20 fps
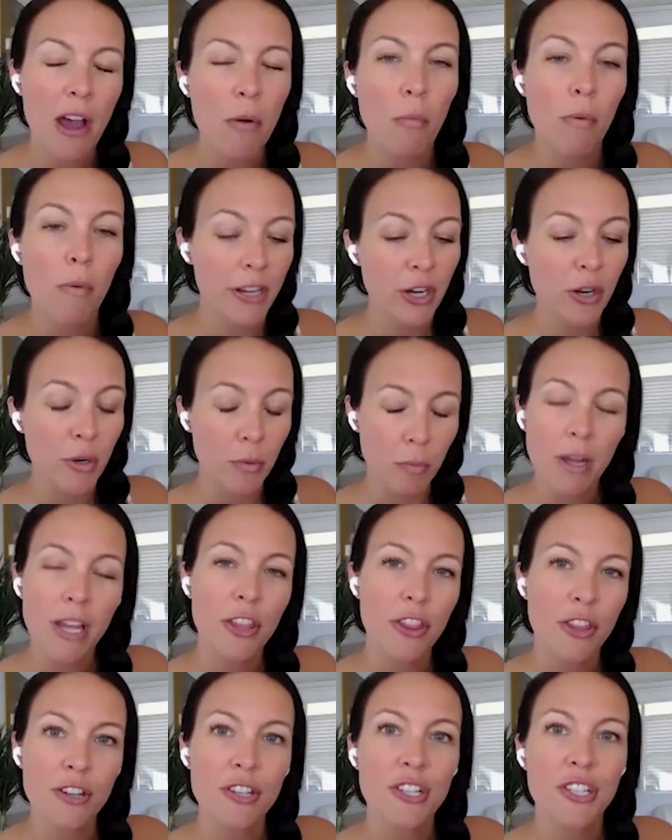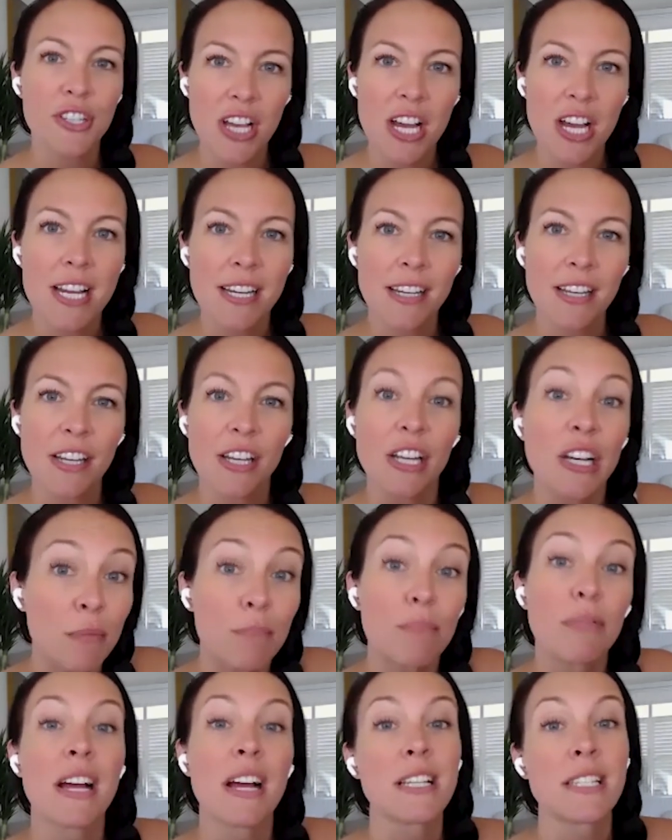when you're with your son, you're
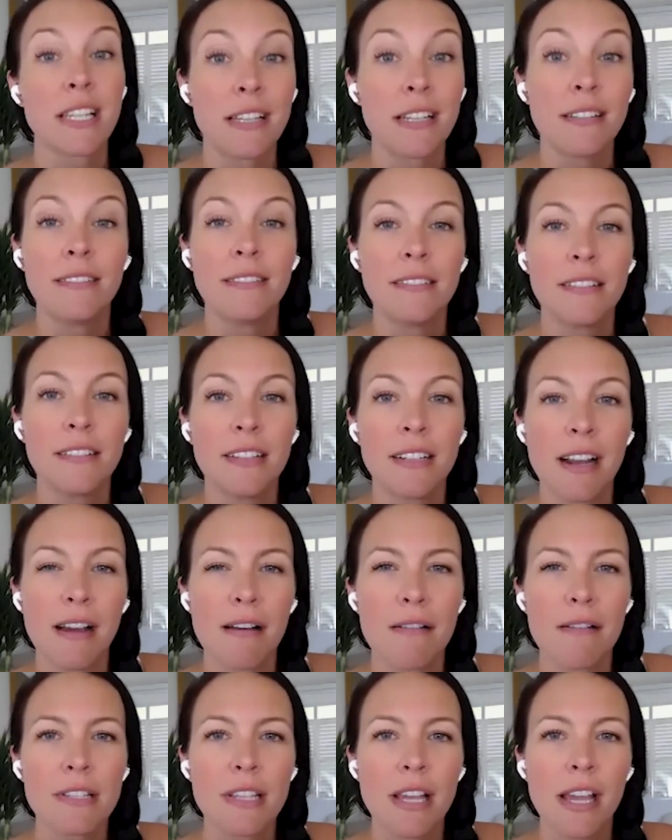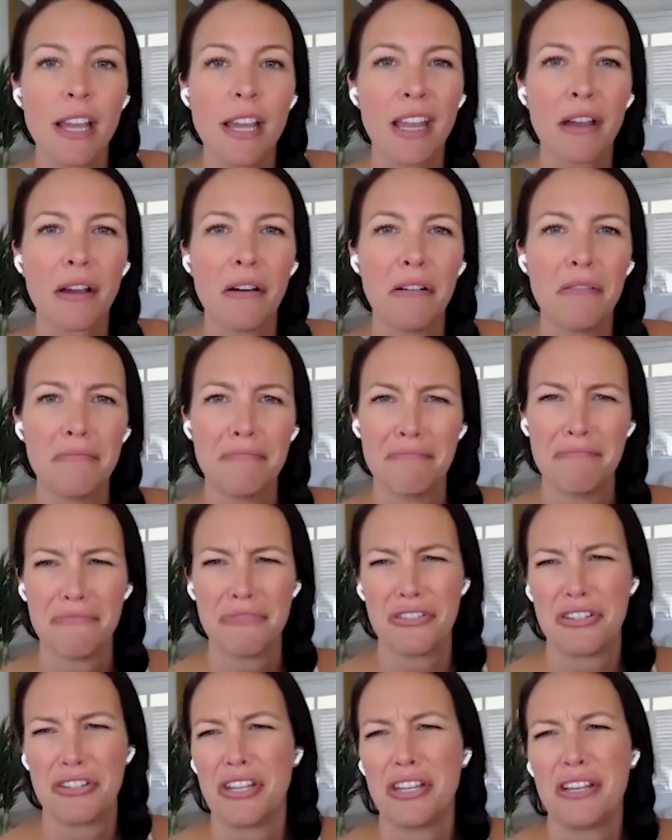present. And I was like,
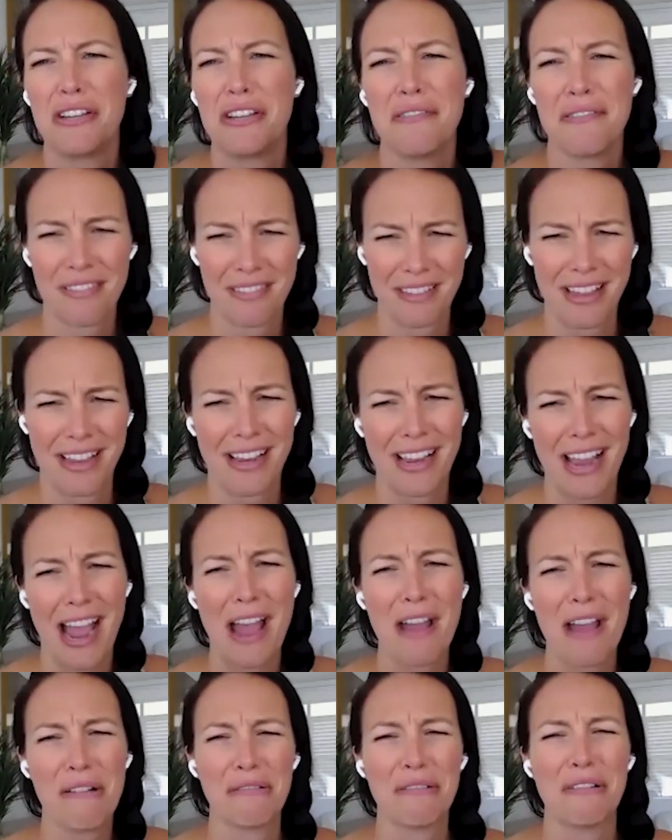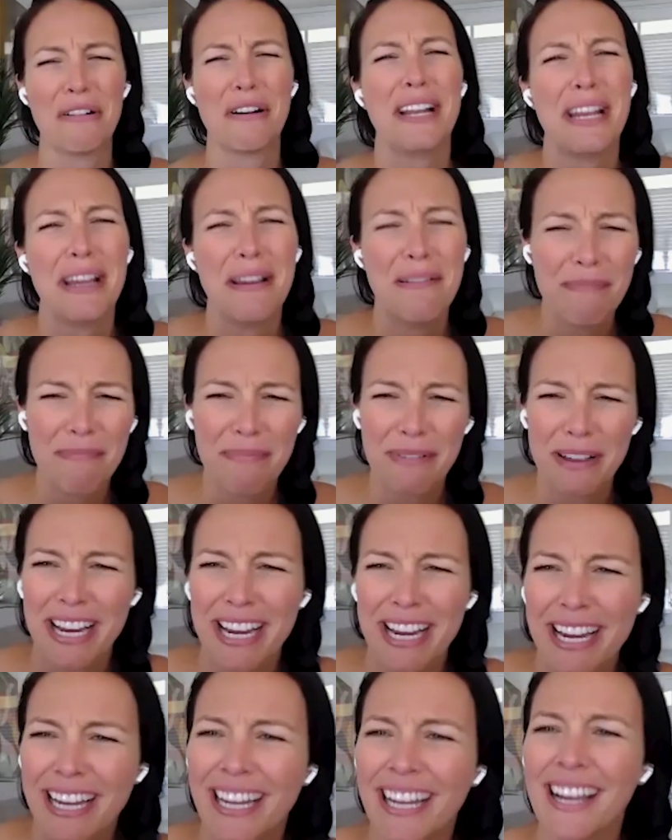do you think I would
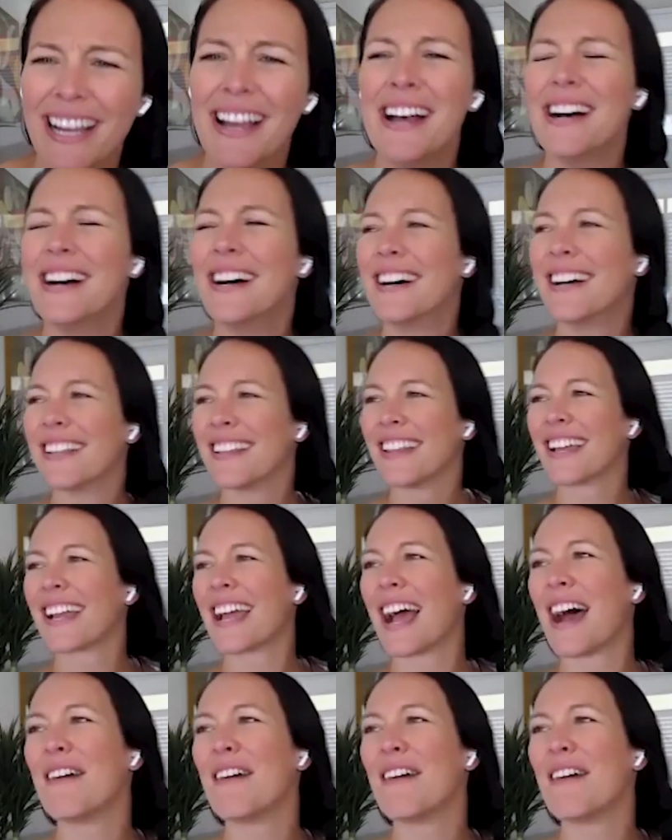be? Like, I